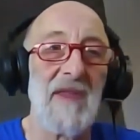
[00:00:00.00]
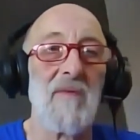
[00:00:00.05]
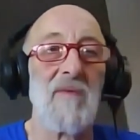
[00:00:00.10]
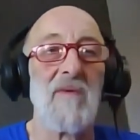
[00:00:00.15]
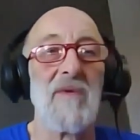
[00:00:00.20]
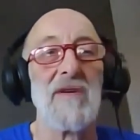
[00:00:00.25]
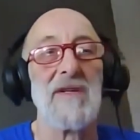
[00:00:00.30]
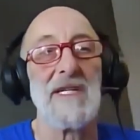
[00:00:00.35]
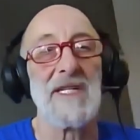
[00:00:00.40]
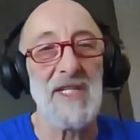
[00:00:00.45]

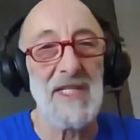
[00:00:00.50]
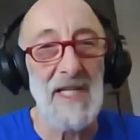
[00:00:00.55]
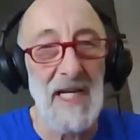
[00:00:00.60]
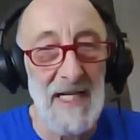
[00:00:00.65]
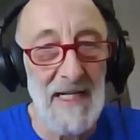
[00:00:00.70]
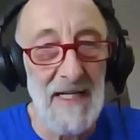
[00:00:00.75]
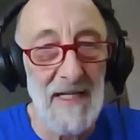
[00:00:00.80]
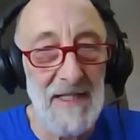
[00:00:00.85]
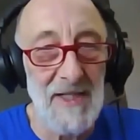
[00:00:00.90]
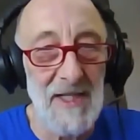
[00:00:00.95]
We're
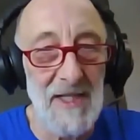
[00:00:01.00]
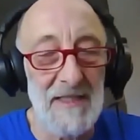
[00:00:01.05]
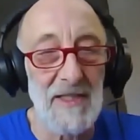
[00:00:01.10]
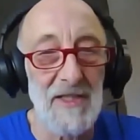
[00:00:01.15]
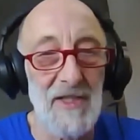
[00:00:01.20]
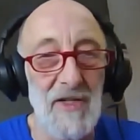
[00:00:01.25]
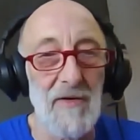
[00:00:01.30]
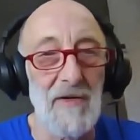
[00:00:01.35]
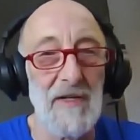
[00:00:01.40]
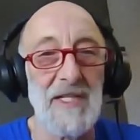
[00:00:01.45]

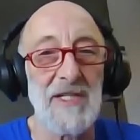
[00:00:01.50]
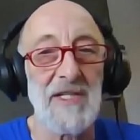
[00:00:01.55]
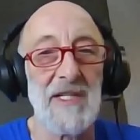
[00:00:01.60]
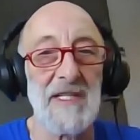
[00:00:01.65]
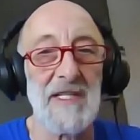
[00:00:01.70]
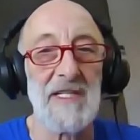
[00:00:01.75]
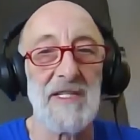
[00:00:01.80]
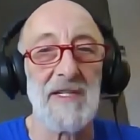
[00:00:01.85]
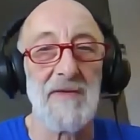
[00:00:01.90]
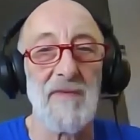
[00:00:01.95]
signatories to
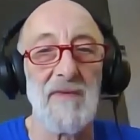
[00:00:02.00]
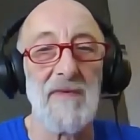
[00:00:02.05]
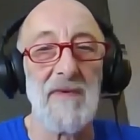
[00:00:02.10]
this